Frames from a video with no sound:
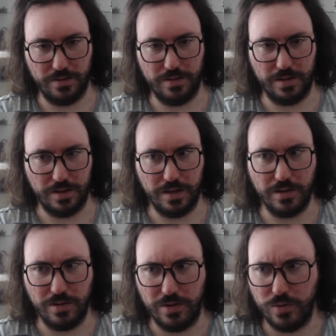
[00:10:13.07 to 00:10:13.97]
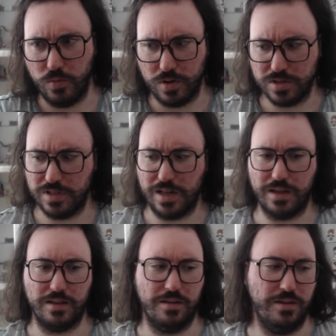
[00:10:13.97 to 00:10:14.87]
it was
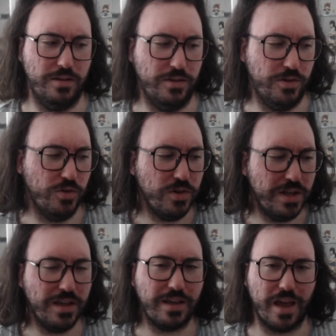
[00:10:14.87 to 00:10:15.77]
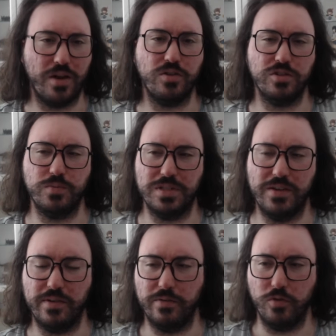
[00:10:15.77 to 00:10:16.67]
like unique characters
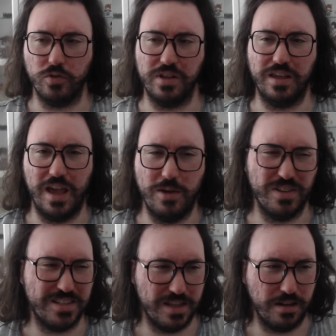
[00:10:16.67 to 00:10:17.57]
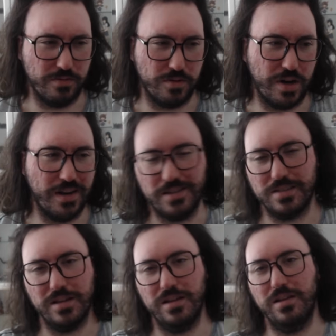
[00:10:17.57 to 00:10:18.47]
specifically for the game itself, right?
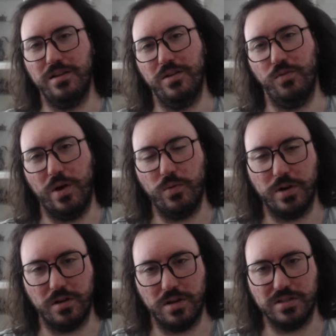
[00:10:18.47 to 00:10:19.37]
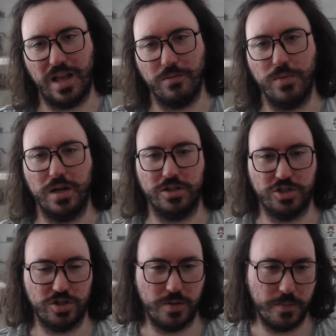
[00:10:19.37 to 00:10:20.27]
Why would it cost that
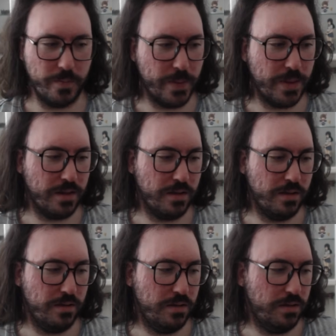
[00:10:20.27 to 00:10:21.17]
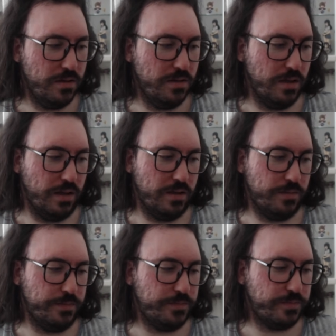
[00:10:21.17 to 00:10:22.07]
much?
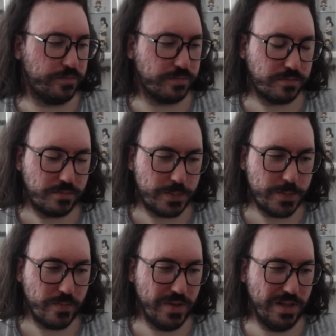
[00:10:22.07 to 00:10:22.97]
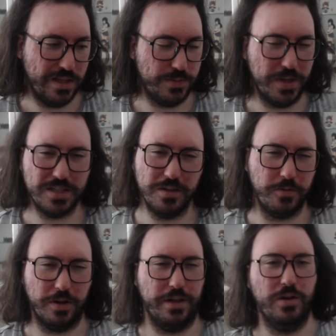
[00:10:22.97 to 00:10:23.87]
Um, Especially
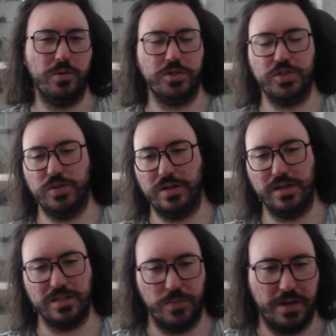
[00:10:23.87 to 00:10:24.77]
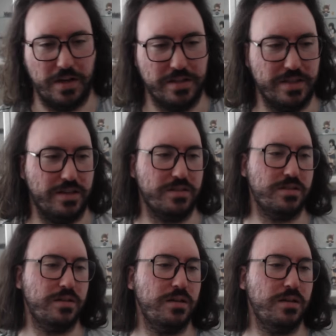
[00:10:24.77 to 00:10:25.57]
for a hero shooter, it doesn't make any sense.